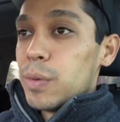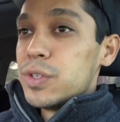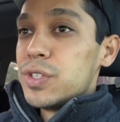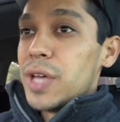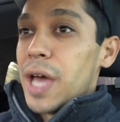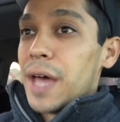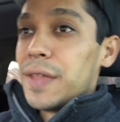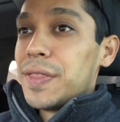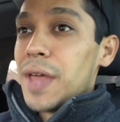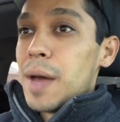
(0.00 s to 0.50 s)

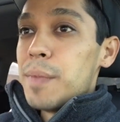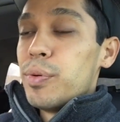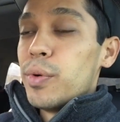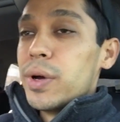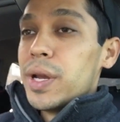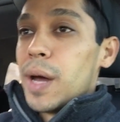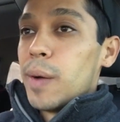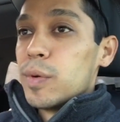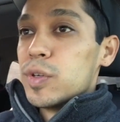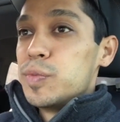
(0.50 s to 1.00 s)
was, at that
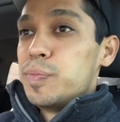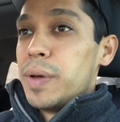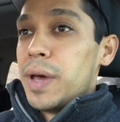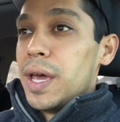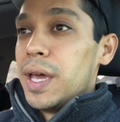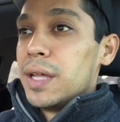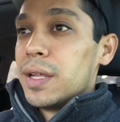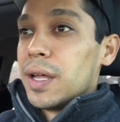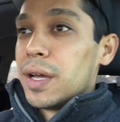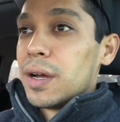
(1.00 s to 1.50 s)
point, I was
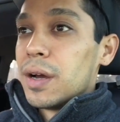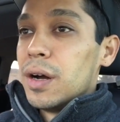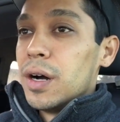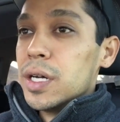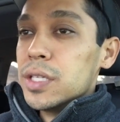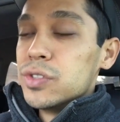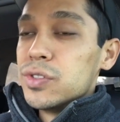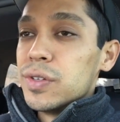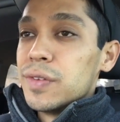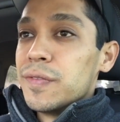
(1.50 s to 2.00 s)
paying like
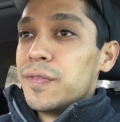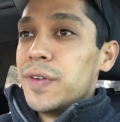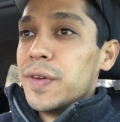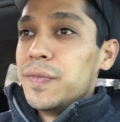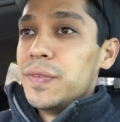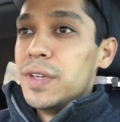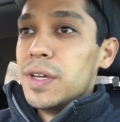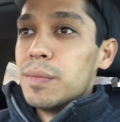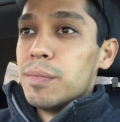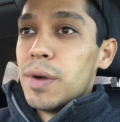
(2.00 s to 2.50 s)

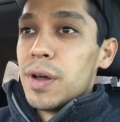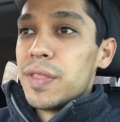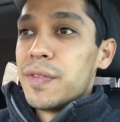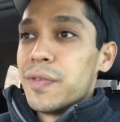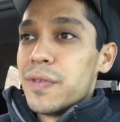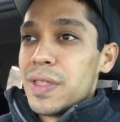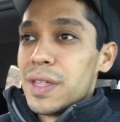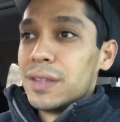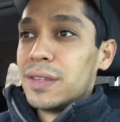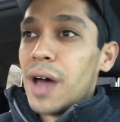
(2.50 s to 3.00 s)
150 a
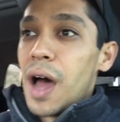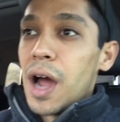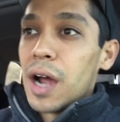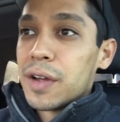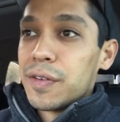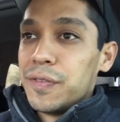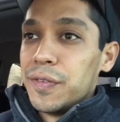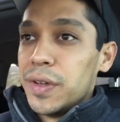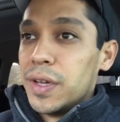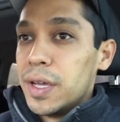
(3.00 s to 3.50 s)
month for the
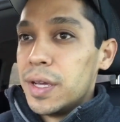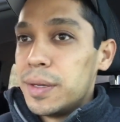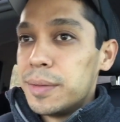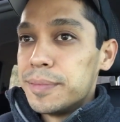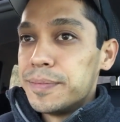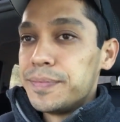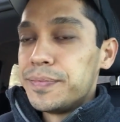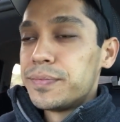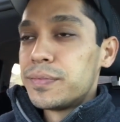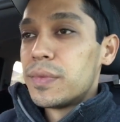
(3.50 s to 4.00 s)
dock fee.
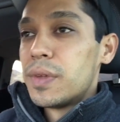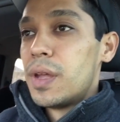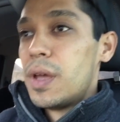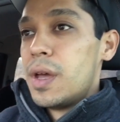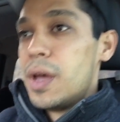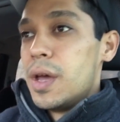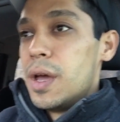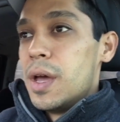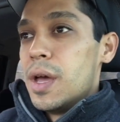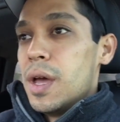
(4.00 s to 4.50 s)

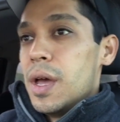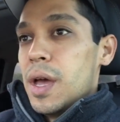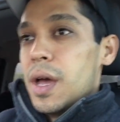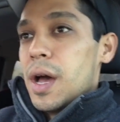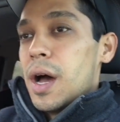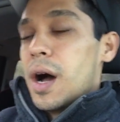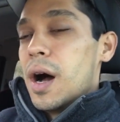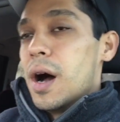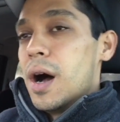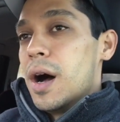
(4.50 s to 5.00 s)

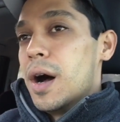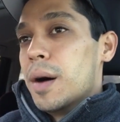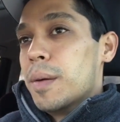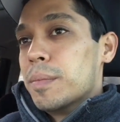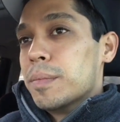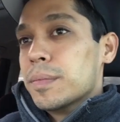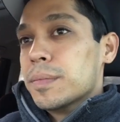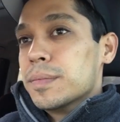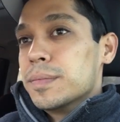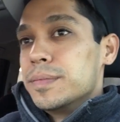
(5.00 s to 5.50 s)

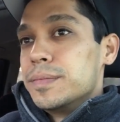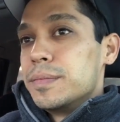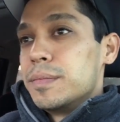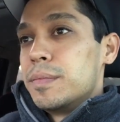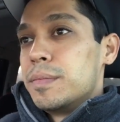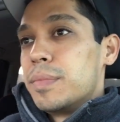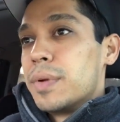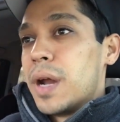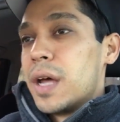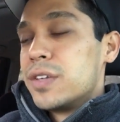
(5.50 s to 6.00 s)

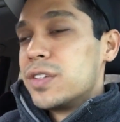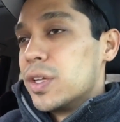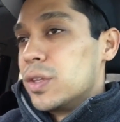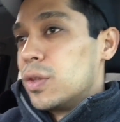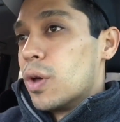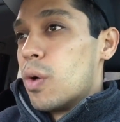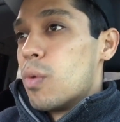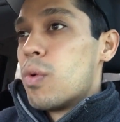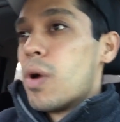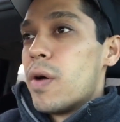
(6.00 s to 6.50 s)
Um, but I
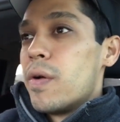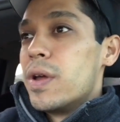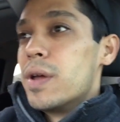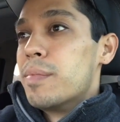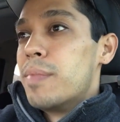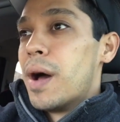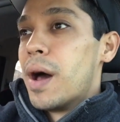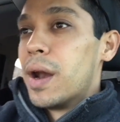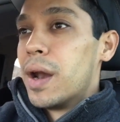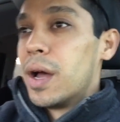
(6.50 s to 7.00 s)
said, don't
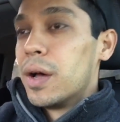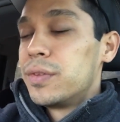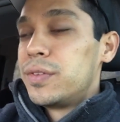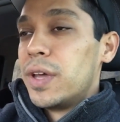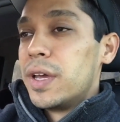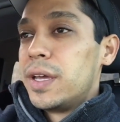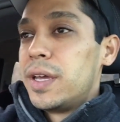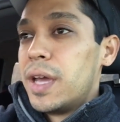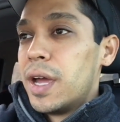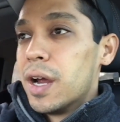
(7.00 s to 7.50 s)
worry about it. I'll
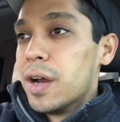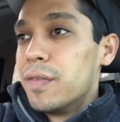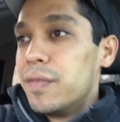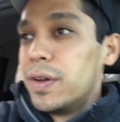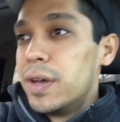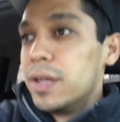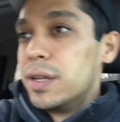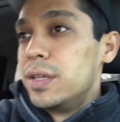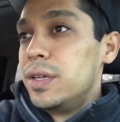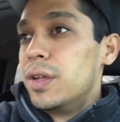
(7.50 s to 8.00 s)
take care
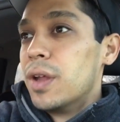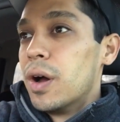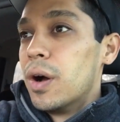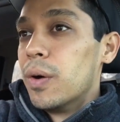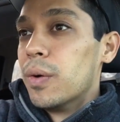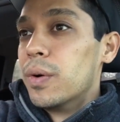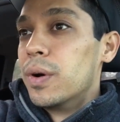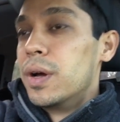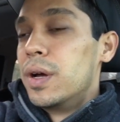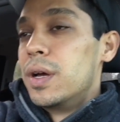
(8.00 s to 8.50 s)
of it. You
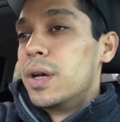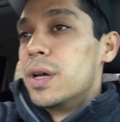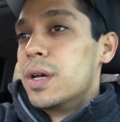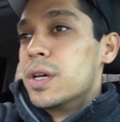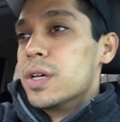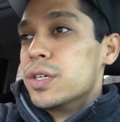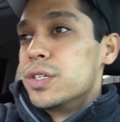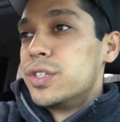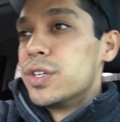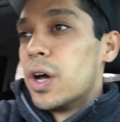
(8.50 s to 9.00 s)
know,
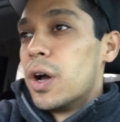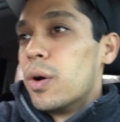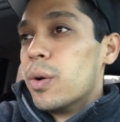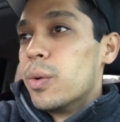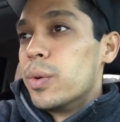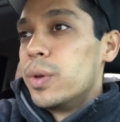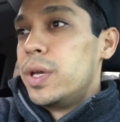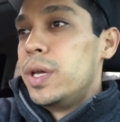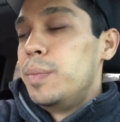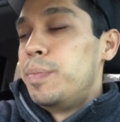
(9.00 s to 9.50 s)

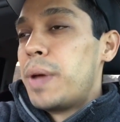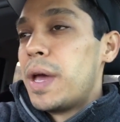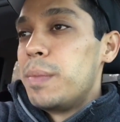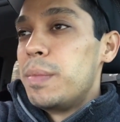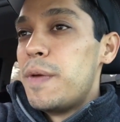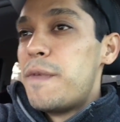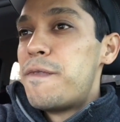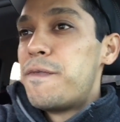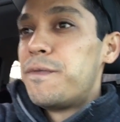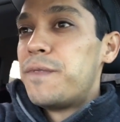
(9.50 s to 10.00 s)
so he
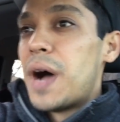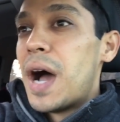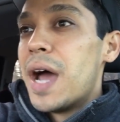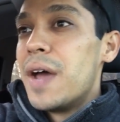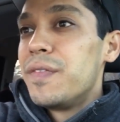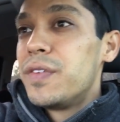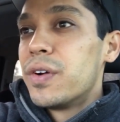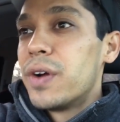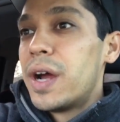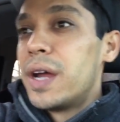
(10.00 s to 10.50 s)
paid me
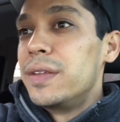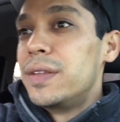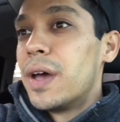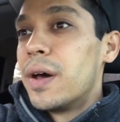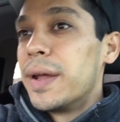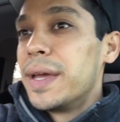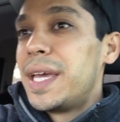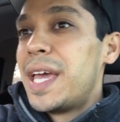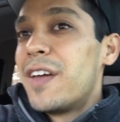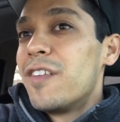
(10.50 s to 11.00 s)
five grand
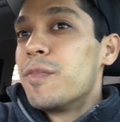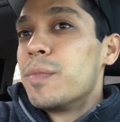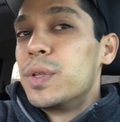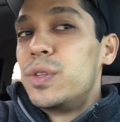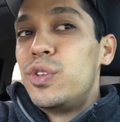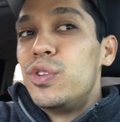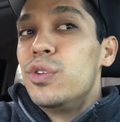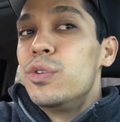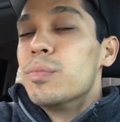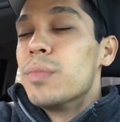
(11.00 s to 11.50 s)
down. I gave him a
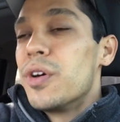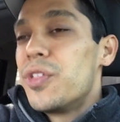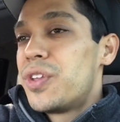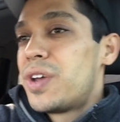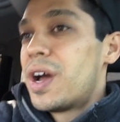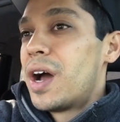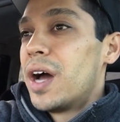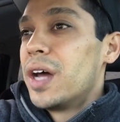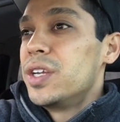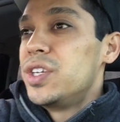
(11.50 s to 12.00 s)
two
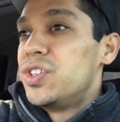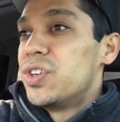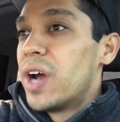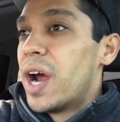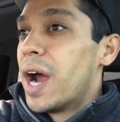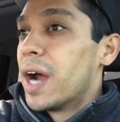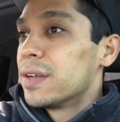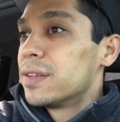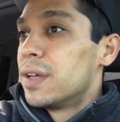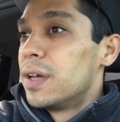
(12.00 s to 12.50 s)
month
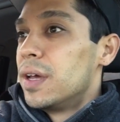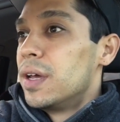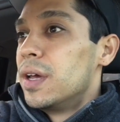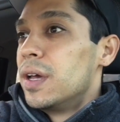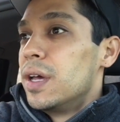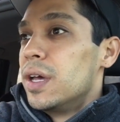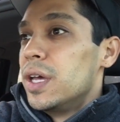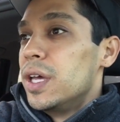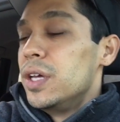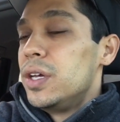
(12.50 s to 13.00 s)
contract.
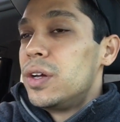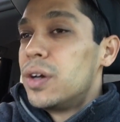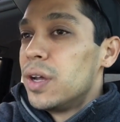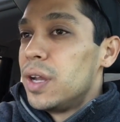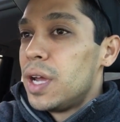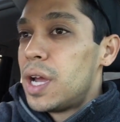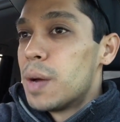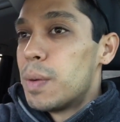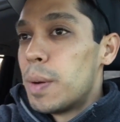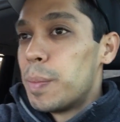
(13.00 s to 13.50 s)
He
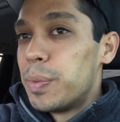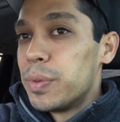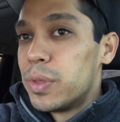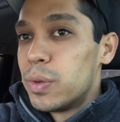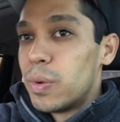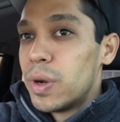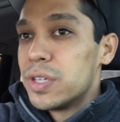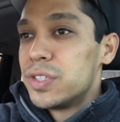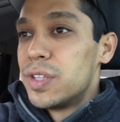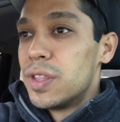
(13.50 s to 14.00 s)
couldn't come up with
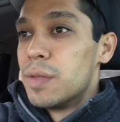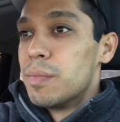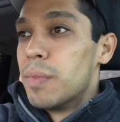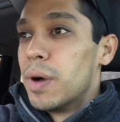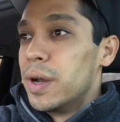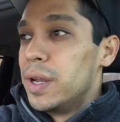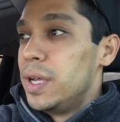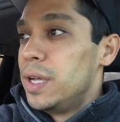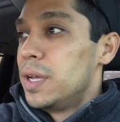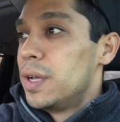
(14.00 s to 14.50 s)
the rest of the
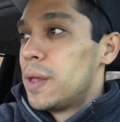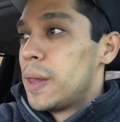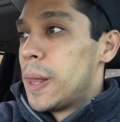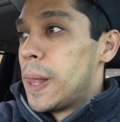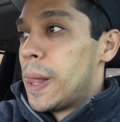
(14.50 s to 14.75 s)
money